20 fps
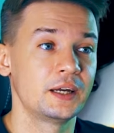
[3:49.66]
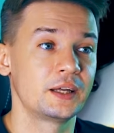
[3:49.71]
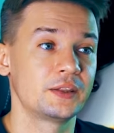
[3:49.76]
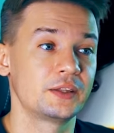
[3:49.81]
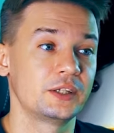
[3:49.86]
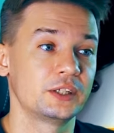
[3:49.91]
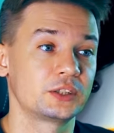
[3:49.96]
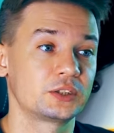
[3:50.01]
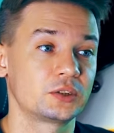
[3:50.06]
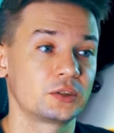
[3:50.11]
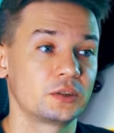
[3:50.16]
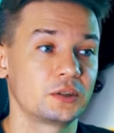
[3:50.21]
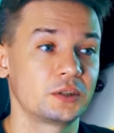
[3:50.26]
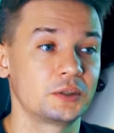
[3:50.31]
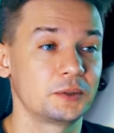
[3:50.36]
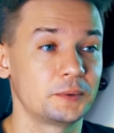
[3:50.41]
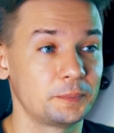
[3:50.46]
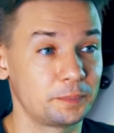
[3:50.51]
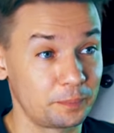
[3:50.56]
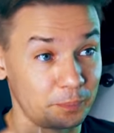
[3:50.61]
and this
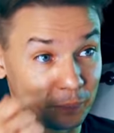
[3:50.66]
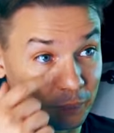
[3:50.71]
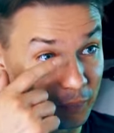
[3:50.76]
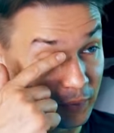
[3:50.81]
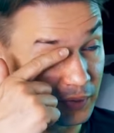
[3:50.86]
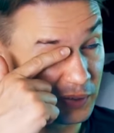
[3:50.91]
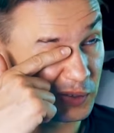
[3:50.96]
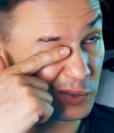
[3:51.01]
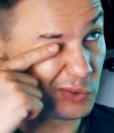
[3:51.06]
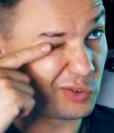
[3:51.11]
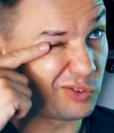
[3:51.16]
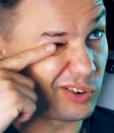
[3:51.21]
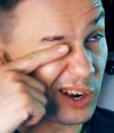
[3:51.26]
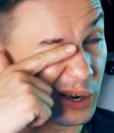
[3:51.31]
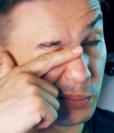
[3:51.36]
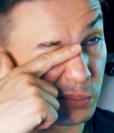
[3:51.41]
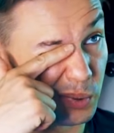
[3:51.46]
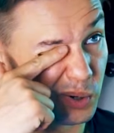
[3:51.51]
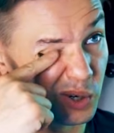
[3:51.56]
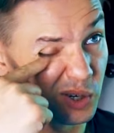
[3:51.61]
um, uh,
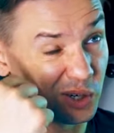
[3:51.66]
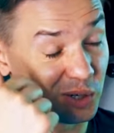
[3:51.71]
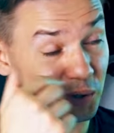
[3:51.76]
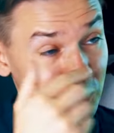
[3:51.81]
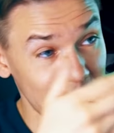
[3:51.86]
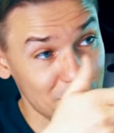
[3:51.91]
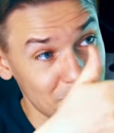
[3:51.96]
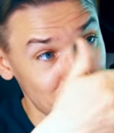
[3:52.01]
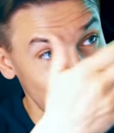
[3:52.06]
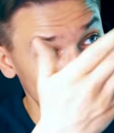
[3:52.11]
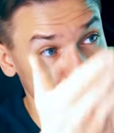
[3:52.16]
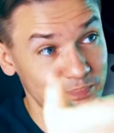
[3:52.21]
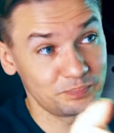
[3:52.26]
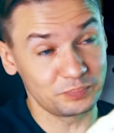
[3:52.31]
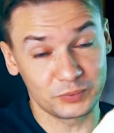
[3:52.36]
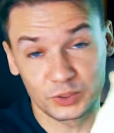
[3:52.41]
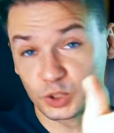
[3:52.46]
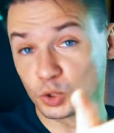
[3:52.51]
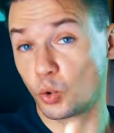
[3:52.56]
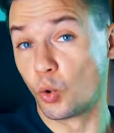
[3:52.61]
rubber
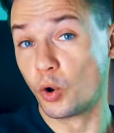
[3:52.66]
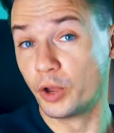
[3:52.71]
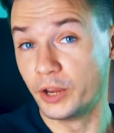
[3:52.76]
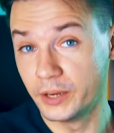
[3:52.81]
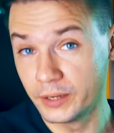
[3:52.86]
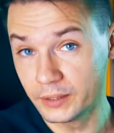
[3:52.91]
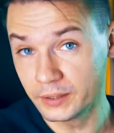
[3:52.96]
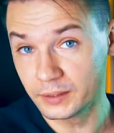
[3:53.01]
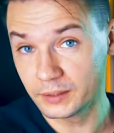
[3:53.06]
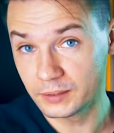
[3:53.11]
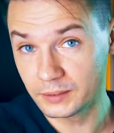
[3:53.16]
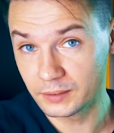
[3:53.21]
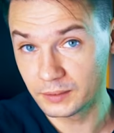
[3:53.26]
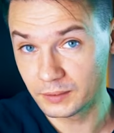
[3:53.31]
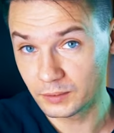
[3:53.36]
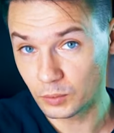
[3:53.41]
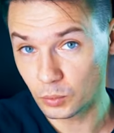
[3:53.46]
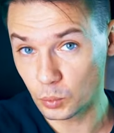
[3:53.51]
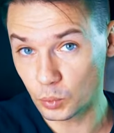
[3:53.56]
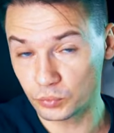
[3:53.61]
toy
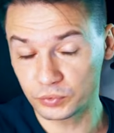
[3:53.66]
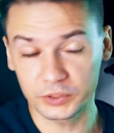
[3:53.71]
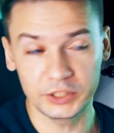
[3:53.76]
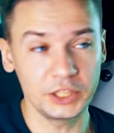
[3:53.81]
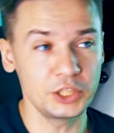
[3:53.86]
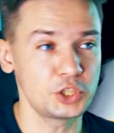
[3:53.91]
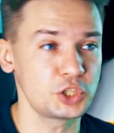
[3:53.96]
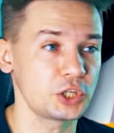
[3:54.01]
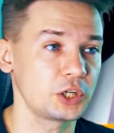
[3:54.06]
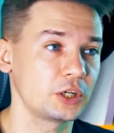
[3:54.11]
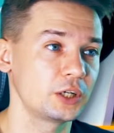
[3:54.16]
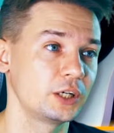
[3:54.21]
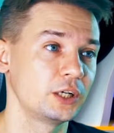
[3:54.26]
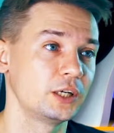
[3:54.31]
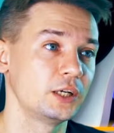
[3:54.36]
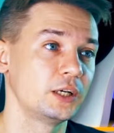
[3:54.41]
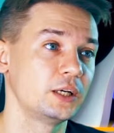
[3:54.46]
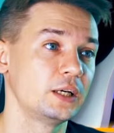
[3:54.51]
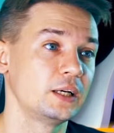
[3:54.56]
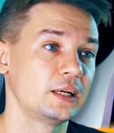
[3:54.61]
of teacher
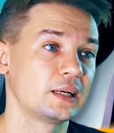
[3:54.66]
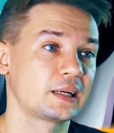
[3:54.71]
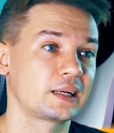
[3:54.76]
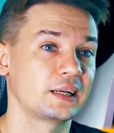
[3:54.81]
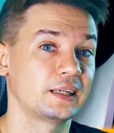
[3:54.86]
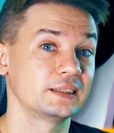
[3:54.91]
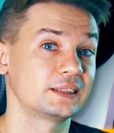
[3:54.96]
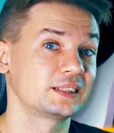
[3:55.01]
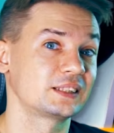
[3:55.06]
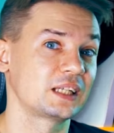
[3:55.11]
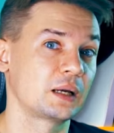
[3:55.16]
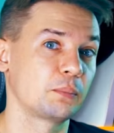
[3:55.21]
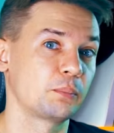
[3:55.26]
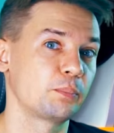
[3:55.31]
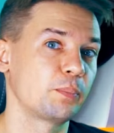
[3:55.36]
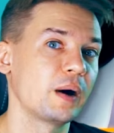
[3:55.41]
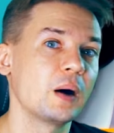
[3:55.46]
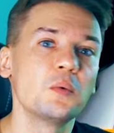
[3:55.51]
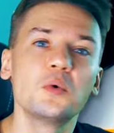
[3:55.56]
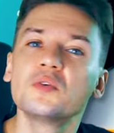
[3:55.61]
has
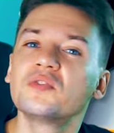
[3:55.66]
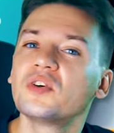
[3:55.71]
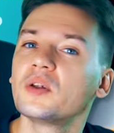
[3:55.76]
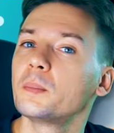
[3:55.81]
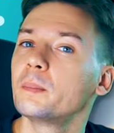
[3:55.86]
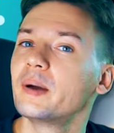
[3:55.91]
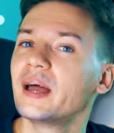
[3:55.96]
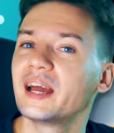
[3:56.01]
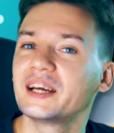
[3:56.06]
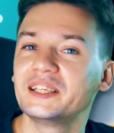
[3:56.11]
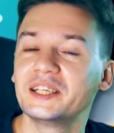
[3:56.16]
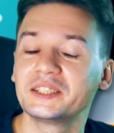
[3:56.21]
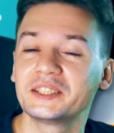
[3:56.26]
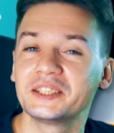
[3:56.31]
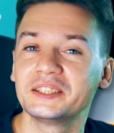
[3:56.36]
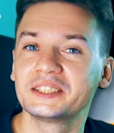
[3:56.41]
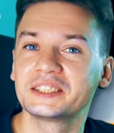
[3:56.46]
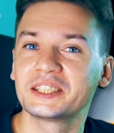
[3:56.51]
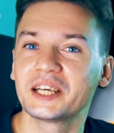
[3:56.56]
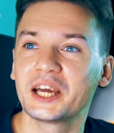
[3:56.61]
some powerful magnet
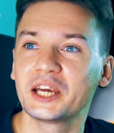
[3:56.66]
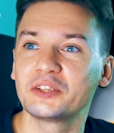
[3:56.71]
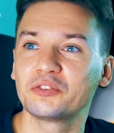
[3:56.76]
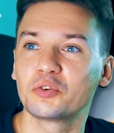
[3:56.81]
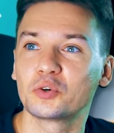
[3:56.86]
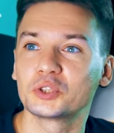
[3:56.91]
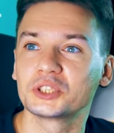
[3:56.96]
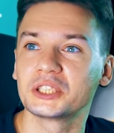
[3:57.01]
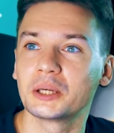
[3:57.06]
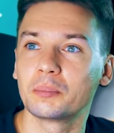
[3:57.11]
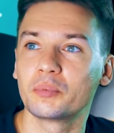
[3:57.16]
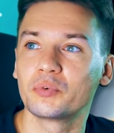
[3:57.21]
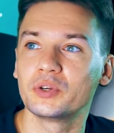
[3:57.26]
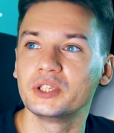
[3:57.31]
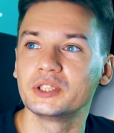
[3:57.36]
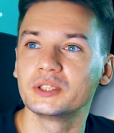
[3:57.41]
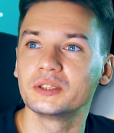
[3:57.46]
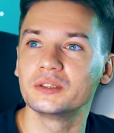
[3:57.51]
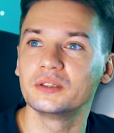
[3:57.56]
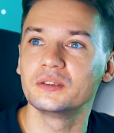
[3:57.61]
inside for some
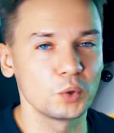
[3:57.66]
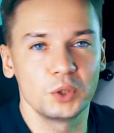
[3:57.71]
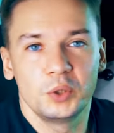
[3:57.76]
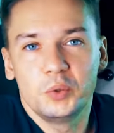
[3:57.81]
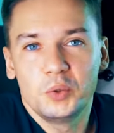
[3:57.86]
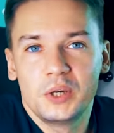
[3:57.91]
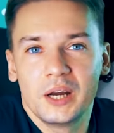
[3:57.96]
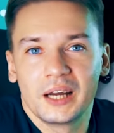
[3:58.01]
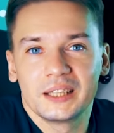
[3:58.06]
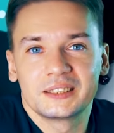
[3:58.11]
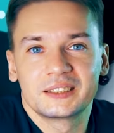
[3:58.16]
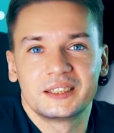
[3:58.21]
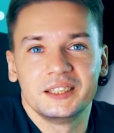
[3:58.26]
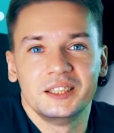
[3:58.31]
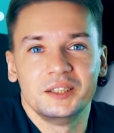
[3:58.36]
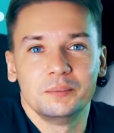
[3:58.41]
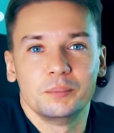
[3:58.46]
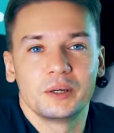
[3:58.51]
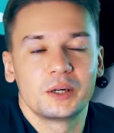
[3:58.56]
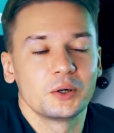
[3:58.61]
reason. What do you guys
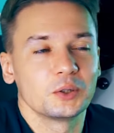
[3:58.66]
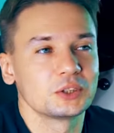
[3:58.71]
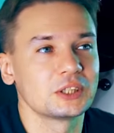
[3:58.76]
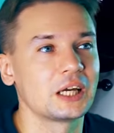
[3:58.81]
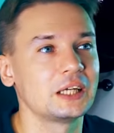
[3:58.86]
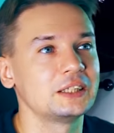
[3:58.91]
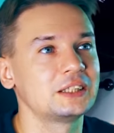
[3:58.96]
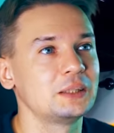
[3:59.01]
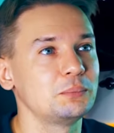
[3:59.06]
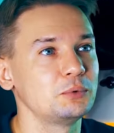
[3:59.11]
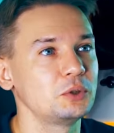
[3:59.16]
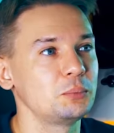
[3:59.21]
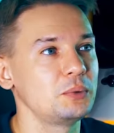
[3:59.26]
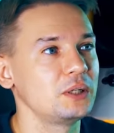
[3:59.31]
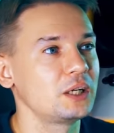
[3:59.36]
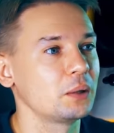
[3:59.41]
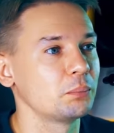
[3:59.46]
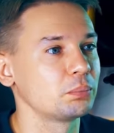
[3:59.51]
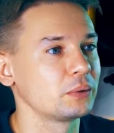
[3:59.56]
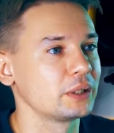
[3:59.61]
think? Because I seem to
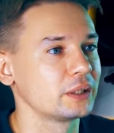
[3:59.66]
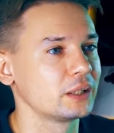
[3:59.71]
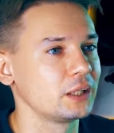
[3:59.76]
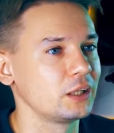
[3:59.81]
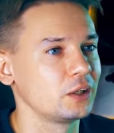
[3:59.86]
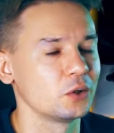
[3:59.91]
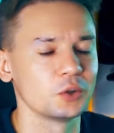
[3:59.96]
be completely